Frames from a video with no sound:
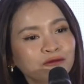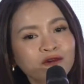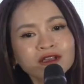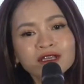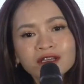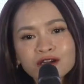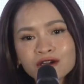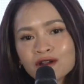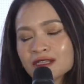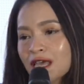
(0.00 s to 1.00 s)
working
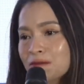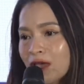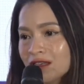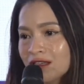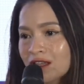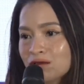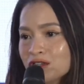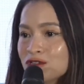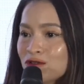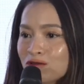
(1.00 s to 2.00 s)
across end market and
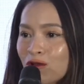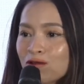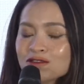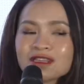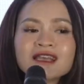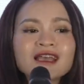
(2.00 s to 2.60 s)
regional roles,